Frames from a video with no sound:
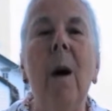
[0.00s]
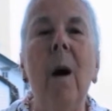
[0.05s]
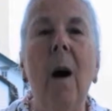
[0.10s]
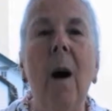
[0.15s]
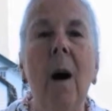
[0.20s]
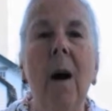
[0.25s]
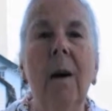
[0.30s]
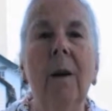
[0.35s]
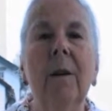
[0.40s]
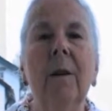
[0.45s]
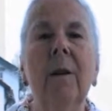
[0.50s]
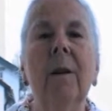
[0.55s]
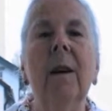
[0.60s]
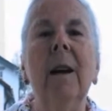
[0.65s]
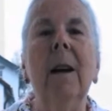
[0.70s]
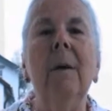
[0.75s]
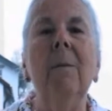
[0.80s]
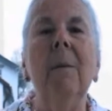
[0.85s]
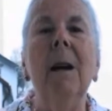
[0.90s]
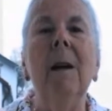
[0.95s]
honor
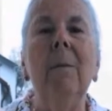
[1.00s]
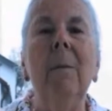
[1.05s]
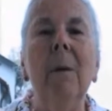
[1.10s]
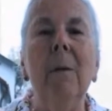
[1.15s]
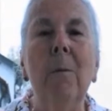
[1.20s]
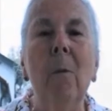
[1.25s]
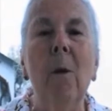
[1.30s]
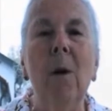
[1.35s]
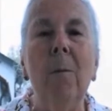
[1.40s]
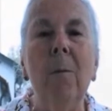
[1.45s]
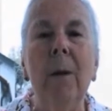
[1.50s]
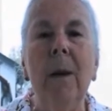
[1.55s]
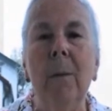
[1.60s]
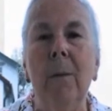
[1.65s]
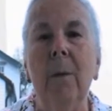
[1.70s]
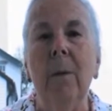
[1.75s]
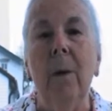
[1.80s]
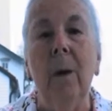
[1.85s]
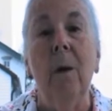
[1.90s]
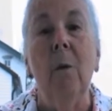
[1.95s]
and make more
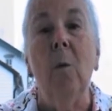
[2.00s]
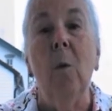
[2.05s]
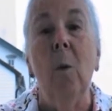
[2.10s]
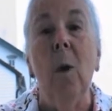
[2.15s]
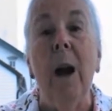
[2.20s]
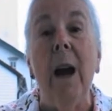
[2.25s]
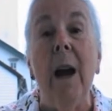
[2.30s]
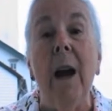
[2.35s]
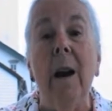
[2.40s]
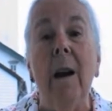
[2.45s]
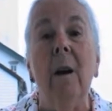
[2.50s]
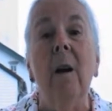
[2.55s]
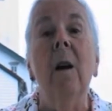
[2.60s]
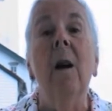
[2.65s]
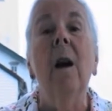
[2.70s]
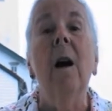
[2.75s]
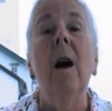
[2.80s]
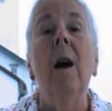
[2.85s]
people aware